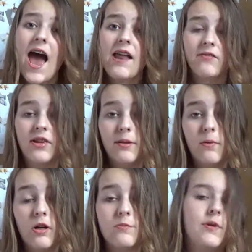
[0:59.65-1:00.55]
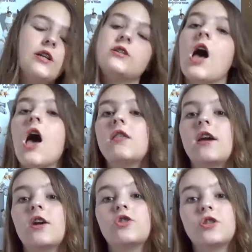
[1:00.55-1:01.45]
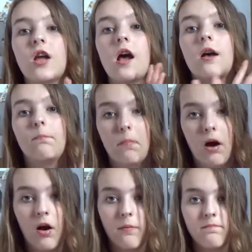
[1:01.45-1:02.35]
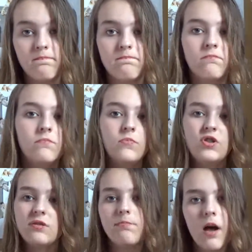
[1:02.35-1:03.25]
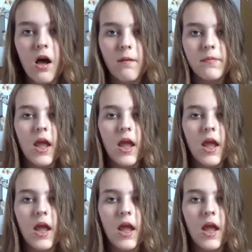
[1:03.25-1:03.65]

and read the books because they are just bomb. Just bomb.